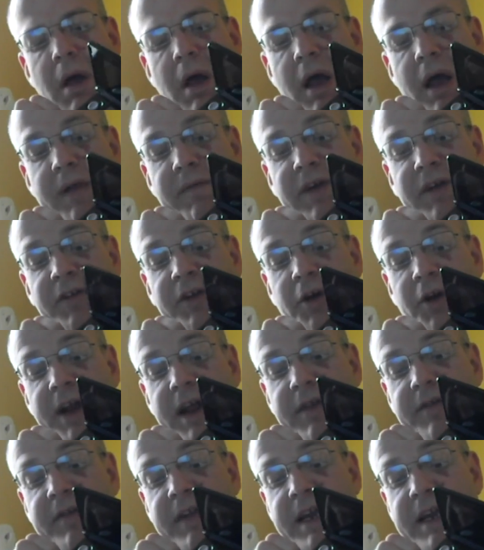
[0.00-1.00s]
You've actually
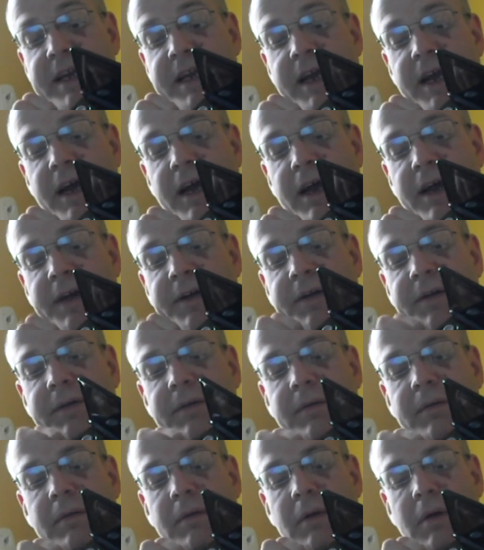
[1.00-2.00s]
got an SD card
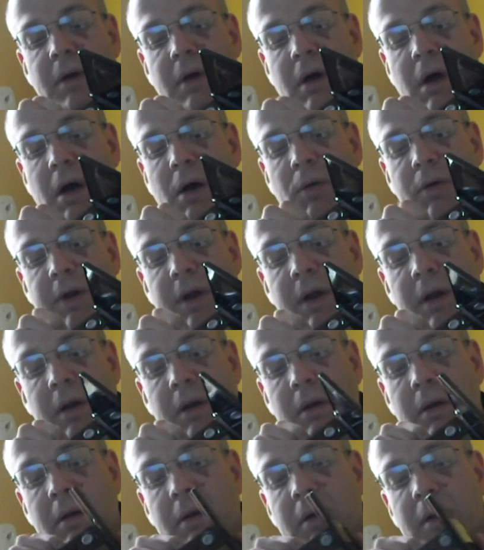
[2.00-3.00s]
holder
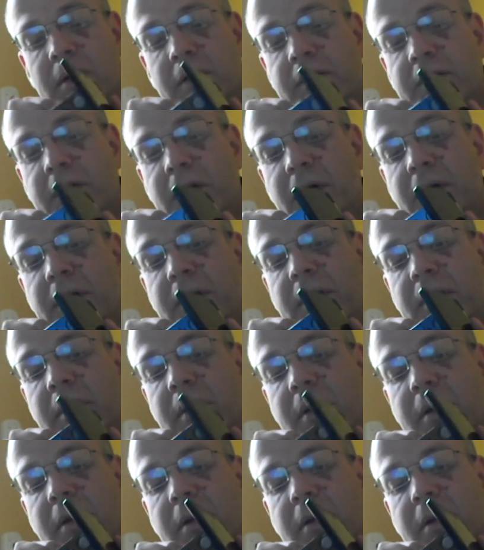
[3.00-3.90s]
at the side,